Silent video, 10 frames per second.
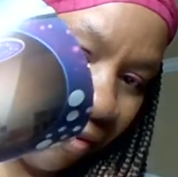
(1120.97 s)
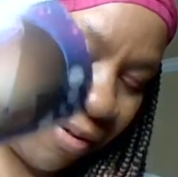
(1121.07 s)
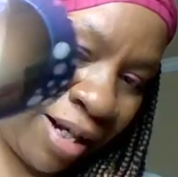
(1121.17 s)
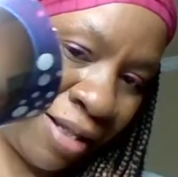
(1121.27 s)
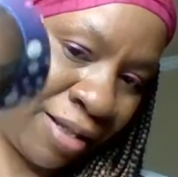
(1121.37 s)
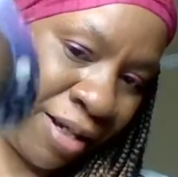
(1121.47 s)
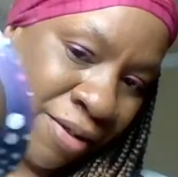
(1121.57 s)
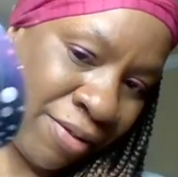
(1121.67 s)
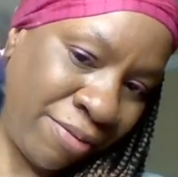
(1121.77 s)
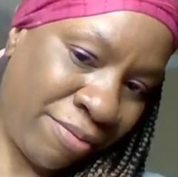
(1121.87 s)
Right
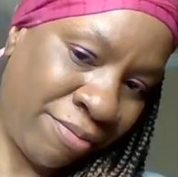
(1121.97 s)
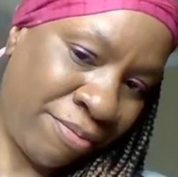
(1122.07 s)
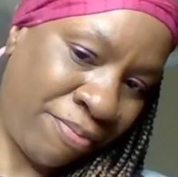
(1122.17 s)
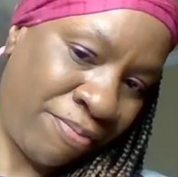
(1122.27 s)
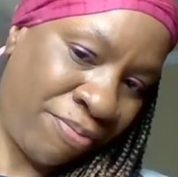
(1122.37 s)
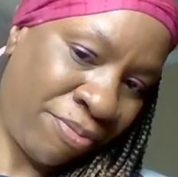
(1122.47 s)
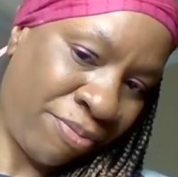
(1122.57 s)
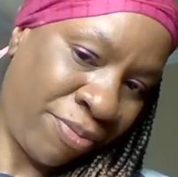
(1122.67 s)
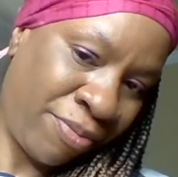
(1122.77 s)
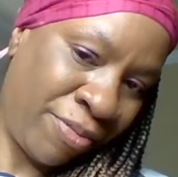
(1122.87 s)
there.
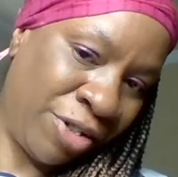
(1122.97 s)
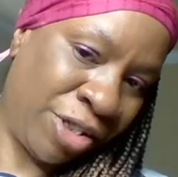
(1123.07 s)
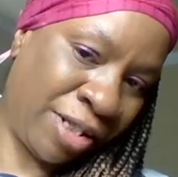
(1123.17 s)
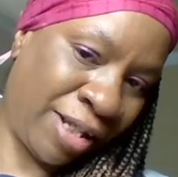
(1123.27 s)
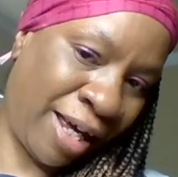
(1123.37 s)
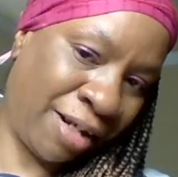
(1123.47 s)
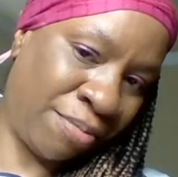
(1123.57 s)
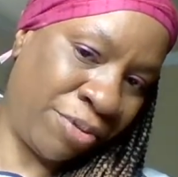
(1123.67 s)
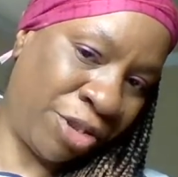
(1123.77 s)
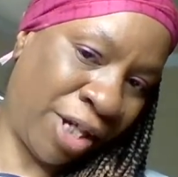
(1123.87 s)
Just like a
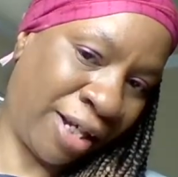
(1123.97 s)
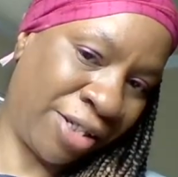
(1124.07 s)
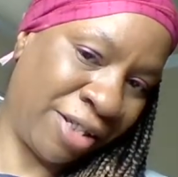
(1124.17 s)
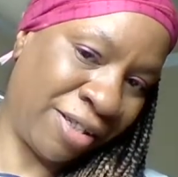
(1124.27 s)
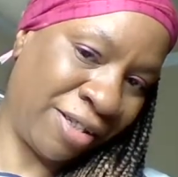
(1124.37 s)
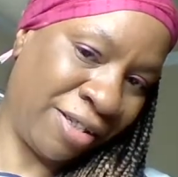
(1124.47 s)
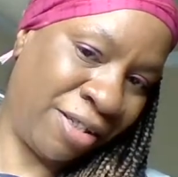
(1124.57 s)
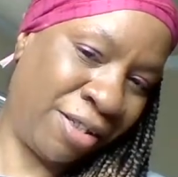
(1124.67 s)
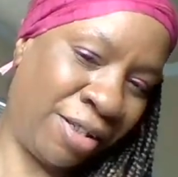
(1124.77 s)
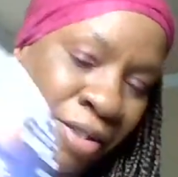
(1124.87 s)
projection.
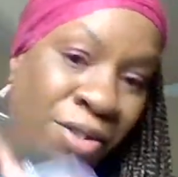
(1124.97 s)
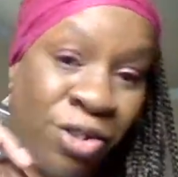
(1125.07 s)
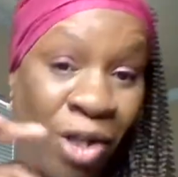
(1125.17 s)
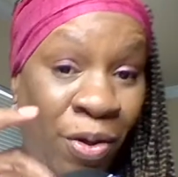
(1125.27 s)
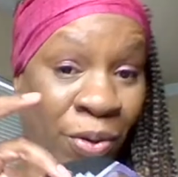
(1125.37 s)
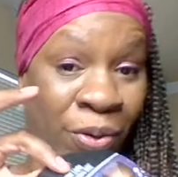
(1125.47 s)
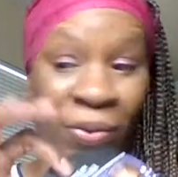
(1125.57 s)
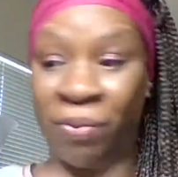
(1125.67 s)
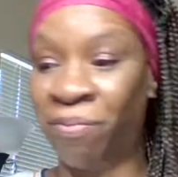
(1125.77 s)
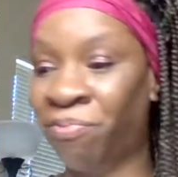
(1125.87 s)
So
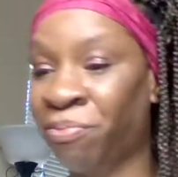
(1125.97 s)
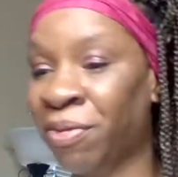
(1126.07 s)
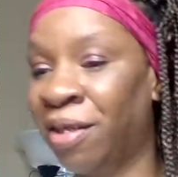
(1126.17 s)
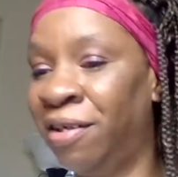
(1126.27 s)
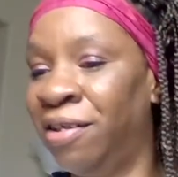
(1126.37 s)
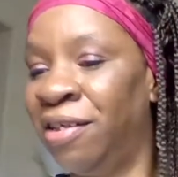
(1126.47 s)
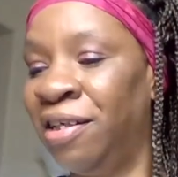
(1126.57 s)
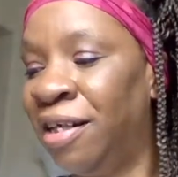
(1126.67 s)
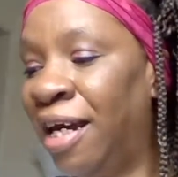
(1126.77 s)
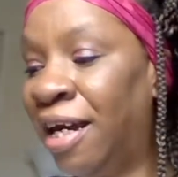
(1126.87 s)
cool.
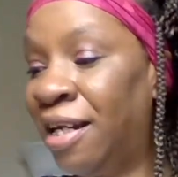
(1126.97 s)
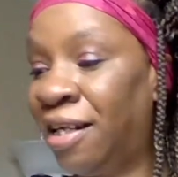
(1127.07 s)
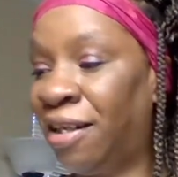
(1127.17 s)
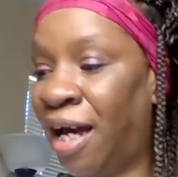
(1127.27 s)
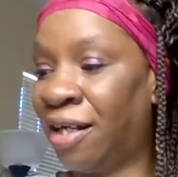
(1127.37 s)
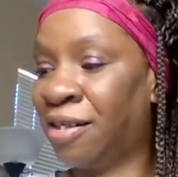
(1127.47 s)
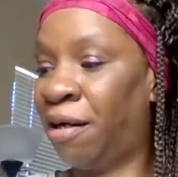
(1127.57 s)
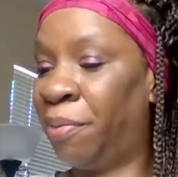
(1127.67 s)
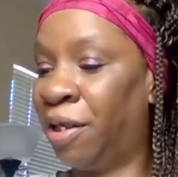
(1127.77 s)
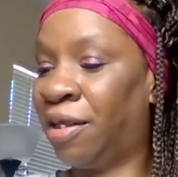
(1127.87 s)
And the last
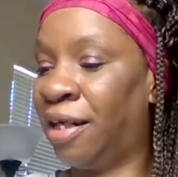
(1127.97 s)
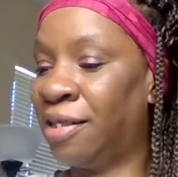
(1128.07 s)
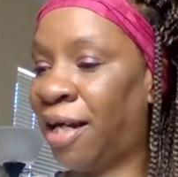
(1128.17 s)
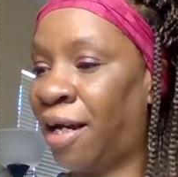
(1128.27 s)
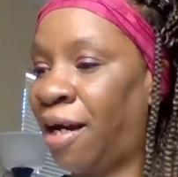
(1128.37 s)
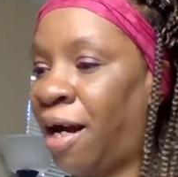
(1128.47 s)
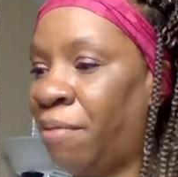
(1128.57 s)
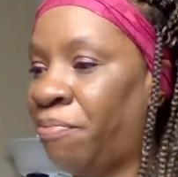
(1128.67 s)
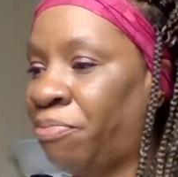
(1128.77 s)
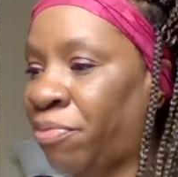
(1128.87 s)
couple of things I
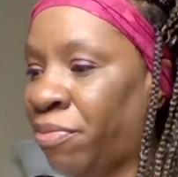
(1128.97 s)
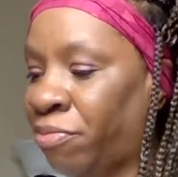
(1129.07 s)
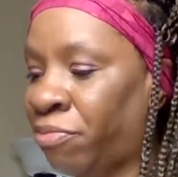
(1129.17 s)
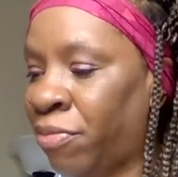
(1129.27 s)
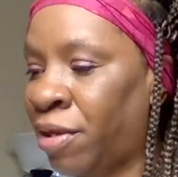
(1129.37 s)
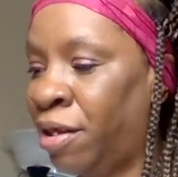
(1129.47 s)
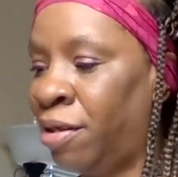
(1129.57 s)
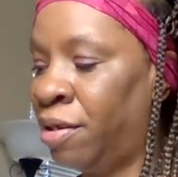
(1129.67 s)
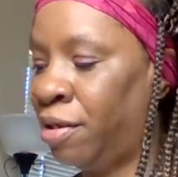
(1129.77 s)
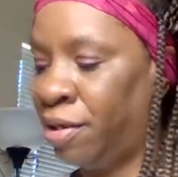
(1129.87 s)
got.
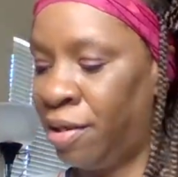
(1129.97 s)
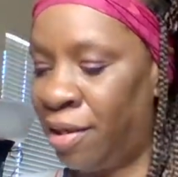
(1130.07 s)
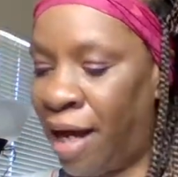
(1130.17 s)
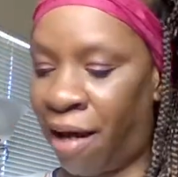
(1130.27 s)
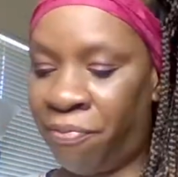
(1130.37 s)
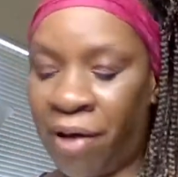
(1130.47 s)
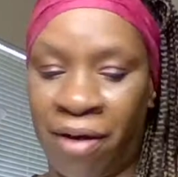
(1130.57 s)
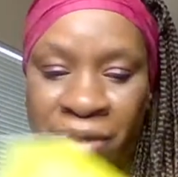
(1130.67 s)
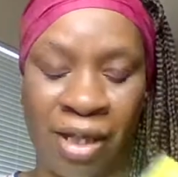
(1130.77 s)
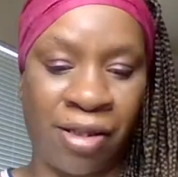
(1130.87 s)
I
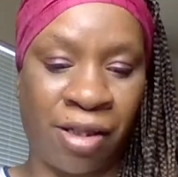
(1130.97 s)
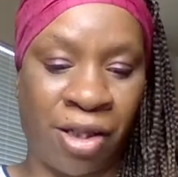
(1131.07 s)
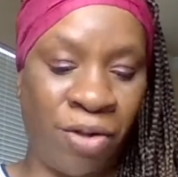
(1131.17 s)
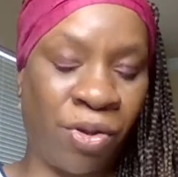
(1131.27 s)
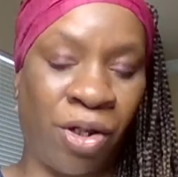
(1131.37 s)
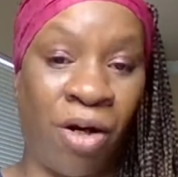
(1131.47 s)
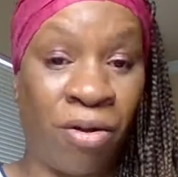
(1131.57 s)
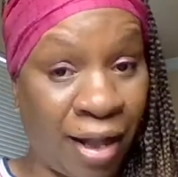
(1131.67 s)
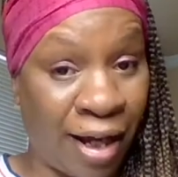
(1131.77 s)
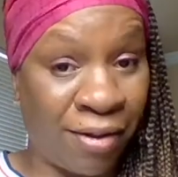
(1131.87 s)
found these cute
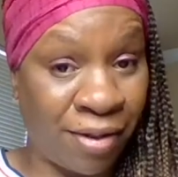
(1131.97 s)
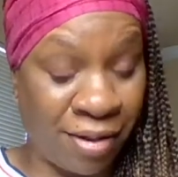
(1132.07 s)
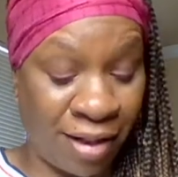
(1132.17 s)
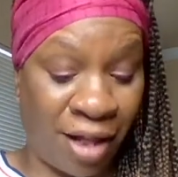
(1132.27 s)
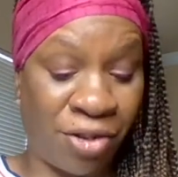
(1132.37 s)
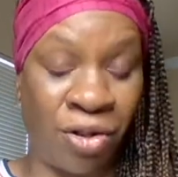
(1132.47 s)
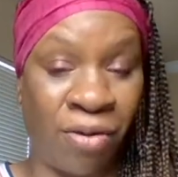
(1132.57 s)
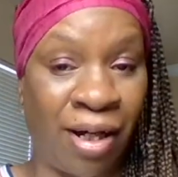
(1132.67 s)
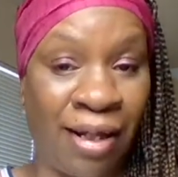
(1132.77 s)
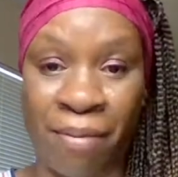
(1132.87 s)
gold letters because, as you know,
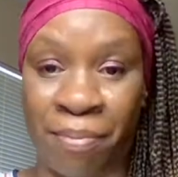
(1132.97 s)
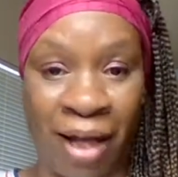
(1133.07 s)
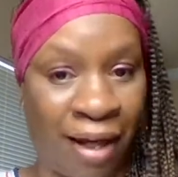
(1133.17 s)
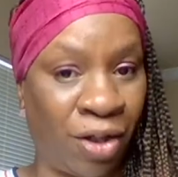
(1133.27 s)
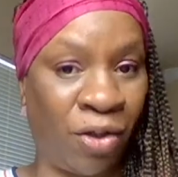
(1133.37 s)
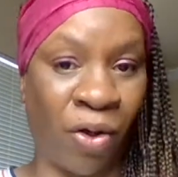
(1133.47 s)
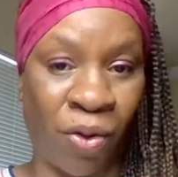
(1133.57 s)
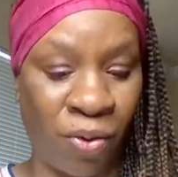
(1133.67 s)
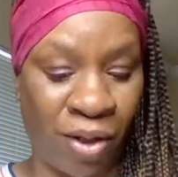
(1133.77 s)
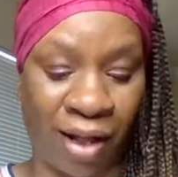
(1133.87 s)
I like black and
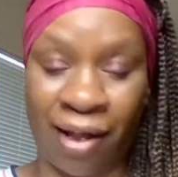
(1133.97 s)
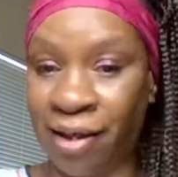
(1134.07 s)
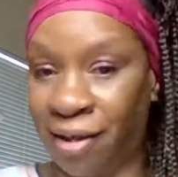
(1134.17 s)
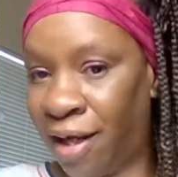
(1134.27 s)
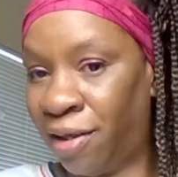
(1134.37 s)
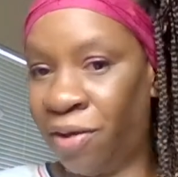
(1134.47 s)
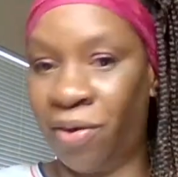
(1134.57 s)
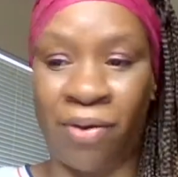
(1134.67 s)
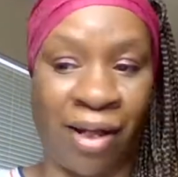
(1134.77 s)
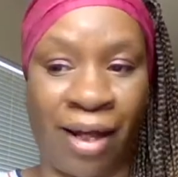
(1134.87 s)
gold. I like
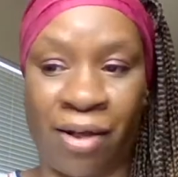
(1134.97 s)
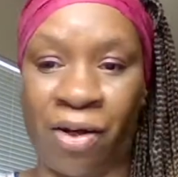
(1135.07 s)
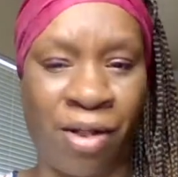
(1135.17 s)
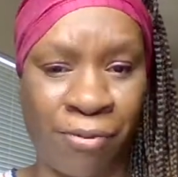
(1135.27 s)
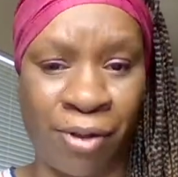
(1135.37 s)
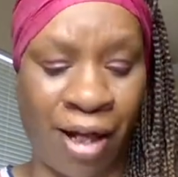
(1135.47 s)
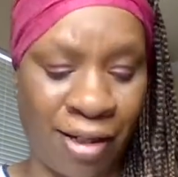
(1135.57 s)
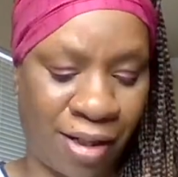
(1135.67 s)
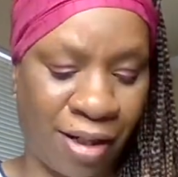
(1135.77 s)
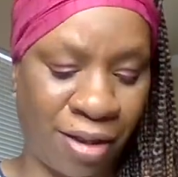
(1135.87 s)
yellow. I like all different
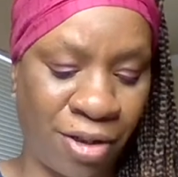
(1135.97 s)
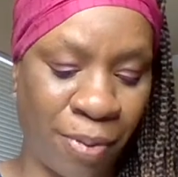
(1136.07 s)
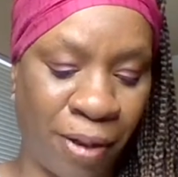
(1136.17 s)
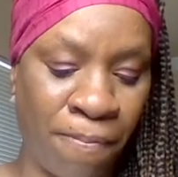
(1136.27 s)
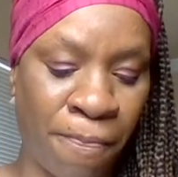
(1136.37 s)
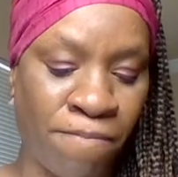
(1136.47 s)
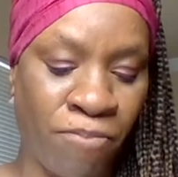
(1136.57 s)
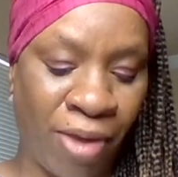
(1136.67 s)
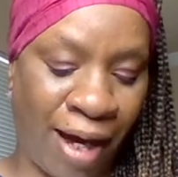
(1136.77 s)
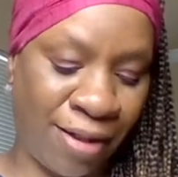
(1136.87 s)
kinds of colors. But
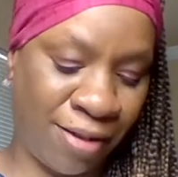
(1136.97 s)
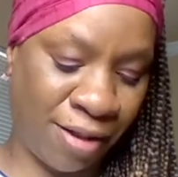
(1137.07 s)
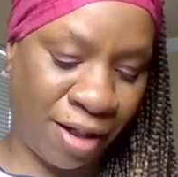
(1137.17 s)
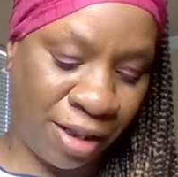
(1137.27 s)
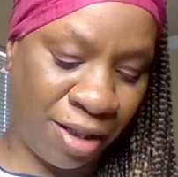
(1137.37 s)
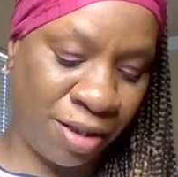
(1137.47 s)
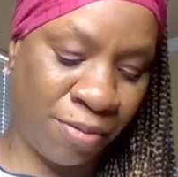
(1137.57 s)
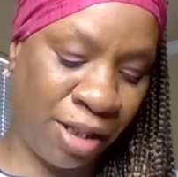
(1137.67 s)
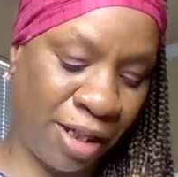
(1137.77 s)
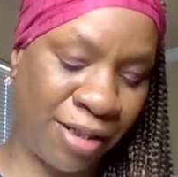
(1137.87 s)
I just thought these
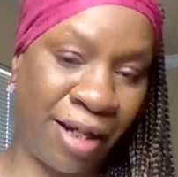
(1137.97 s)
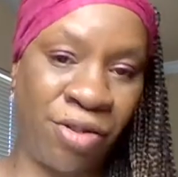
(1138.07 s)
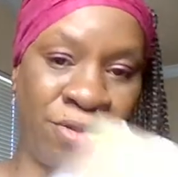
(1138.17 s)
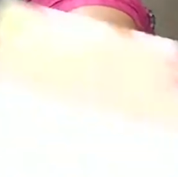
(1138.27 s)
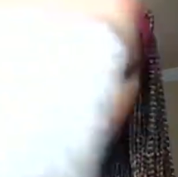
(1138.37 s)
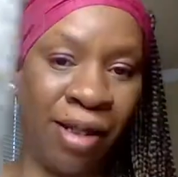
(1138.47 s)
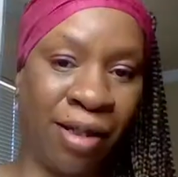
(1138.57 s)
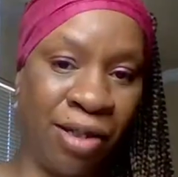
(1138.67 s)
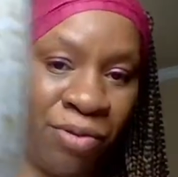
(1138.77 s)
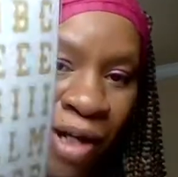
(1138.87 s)
letters were really
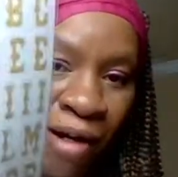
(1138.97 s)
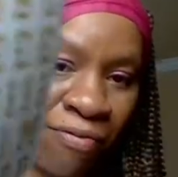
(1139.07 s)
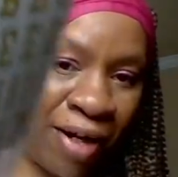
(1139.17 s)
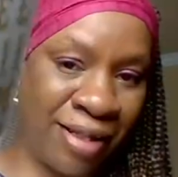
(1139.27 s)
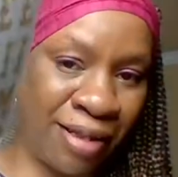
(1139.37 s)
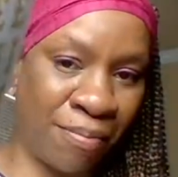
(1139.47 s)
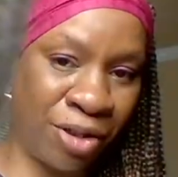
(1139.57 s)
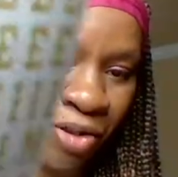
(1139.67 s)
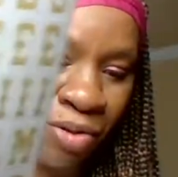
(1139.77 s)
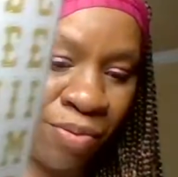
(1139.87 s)
cute and I'll find
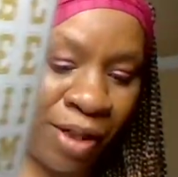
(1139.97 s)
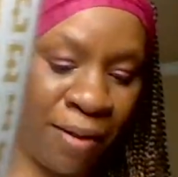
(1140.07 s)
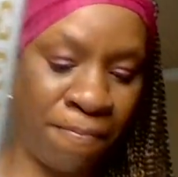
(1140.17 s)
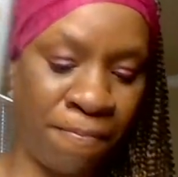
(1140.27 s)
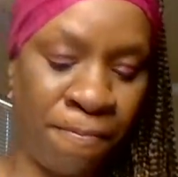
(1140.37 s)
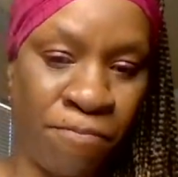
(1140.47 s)
something to do with it.